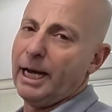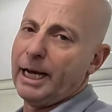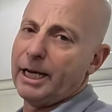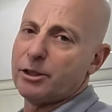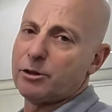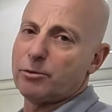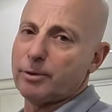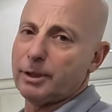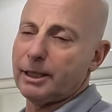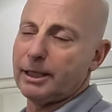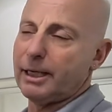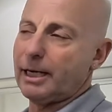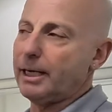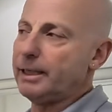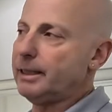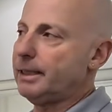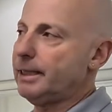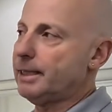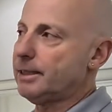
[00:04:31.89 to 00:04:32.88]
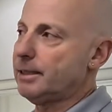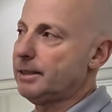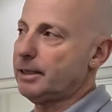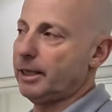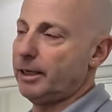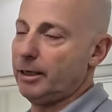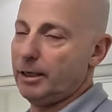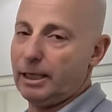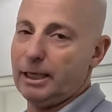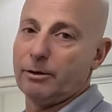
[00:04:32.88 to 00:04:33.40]
It's really only
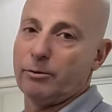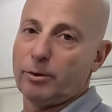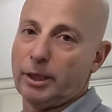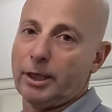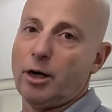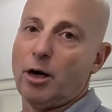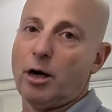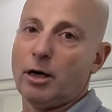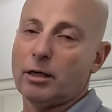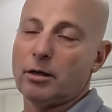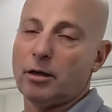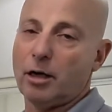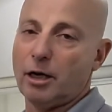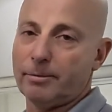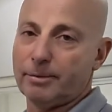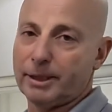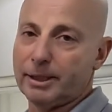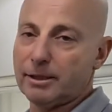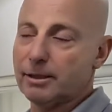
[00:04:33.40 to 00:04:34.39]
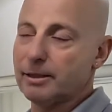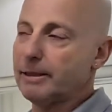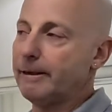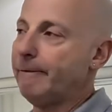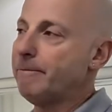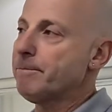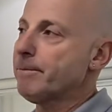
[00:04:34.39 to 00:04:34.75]
necessary in really hot climates.